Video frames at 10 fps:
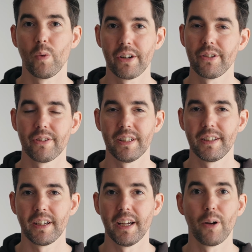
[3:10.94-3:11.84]
where you're
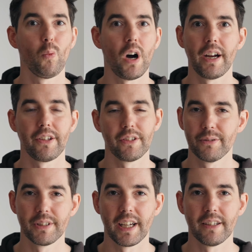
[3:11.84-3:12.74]
hitting and why you're
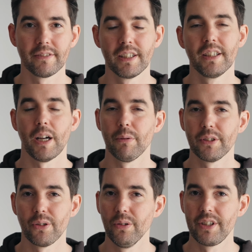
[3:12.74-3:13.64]
doing that. That will
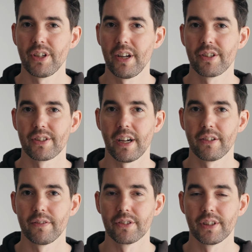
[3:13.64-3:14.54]
totally change the
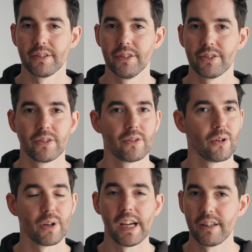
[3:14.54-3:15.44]
sound of your singles
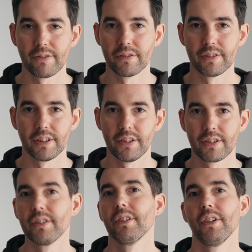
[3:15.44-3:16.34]
or any of your
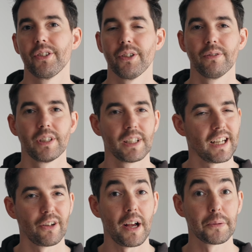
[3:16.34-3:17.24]
fills, so
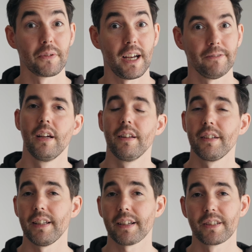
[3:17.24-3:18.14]
get a grasp of that.
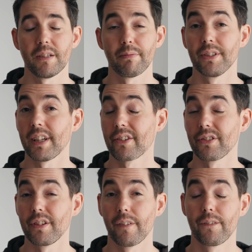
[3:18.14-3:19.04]
This next tip is
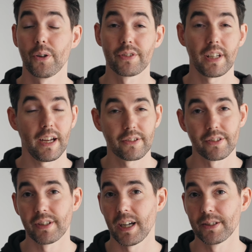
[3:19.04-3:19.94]
actually the first
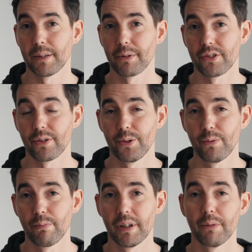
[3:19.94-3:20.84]
exercise I'm going to show you,
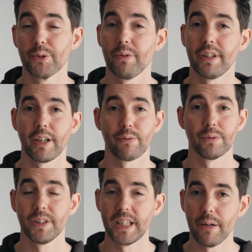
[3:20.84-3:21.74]
but it was one that
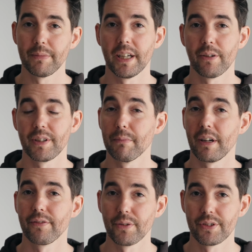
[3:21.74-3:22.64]
really helped me out in
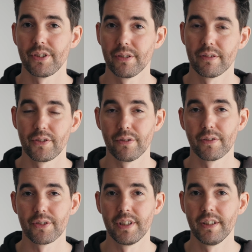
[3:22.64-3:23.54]
my first year of
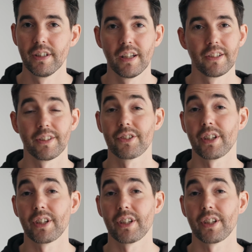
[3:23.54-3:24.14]
university, so let's